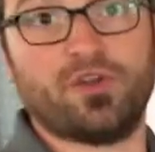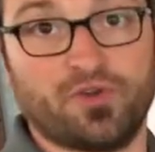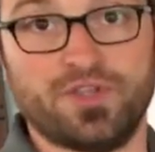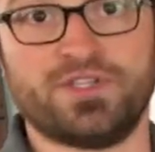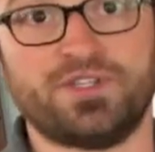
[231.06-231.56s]

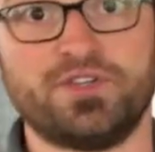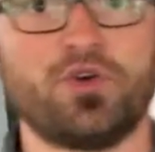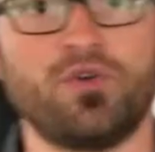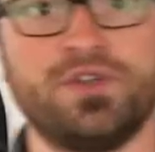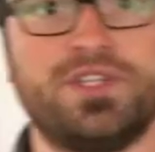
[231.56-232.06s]
degrees is the
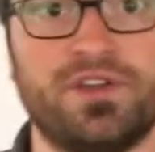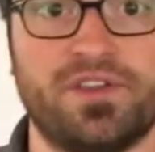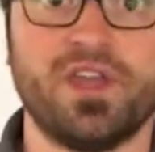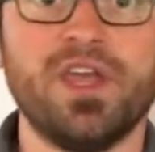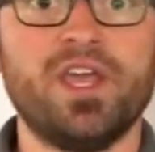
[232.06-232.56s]
total
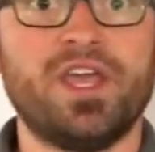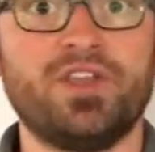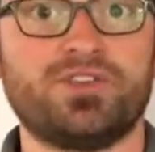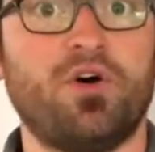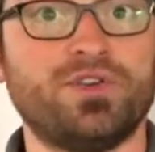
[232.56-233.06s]
tilt. It
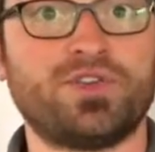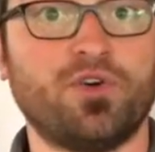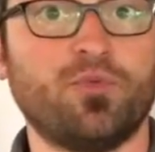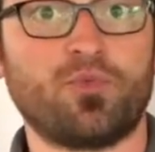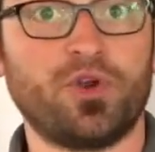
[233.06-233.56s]
is
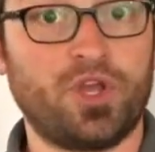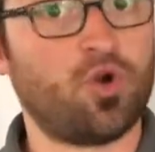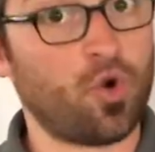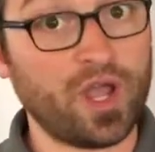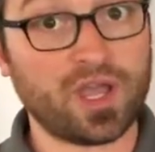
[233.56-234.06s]
also pretty
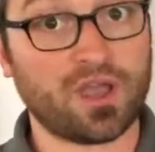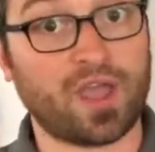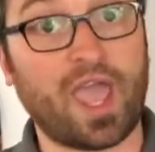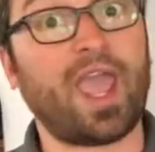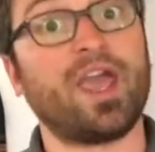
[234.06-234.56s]
quick
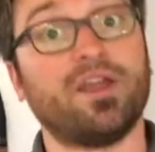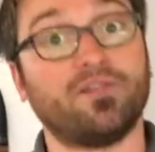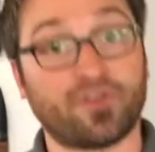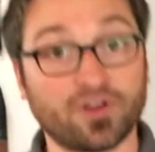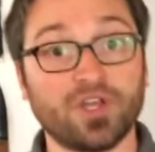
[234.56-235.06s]
and
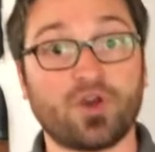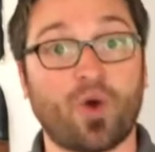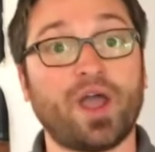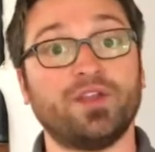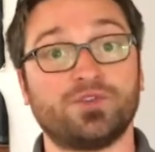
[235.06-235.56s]
fairly
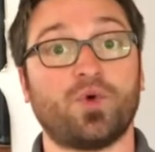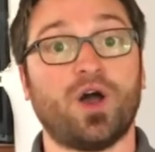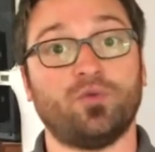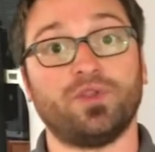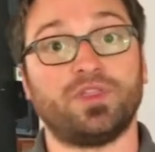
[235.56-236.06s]
quiet as
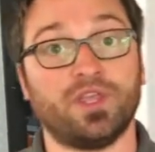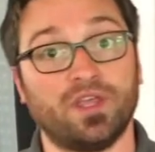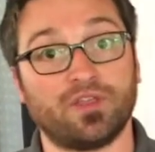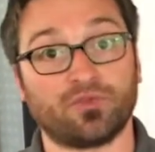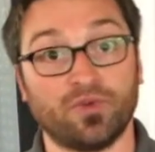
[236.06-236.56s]
well with the
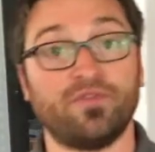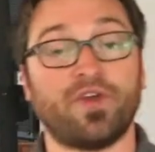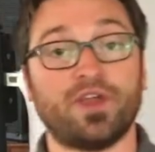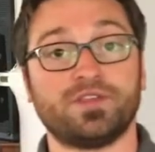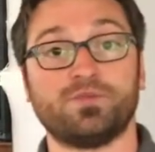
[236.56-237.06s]

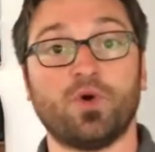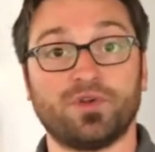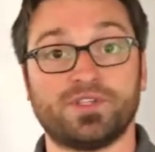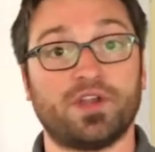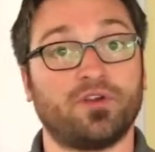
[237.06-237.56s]
3-phase
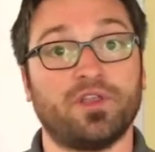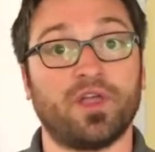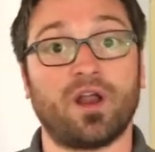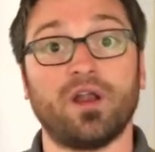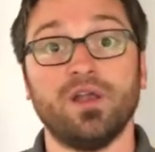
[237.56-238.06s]
motors that are in
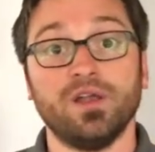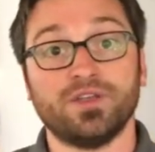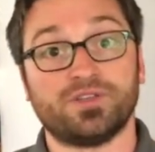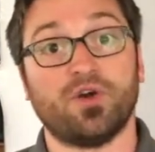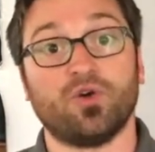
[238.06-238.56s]
there.
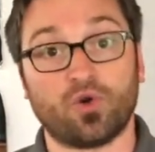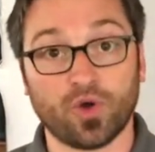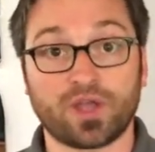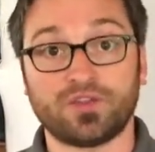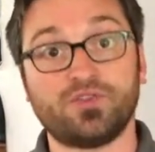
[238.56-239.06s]
So
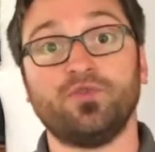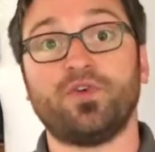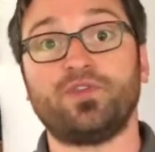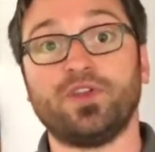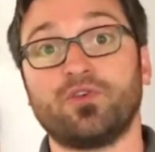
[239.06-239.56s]
quick
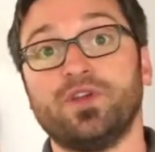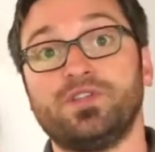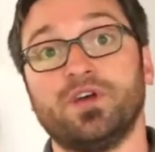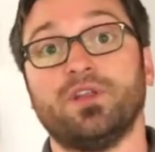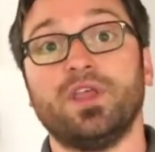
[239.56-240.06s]
250-degree
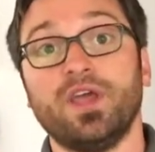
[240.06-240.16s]
tilt.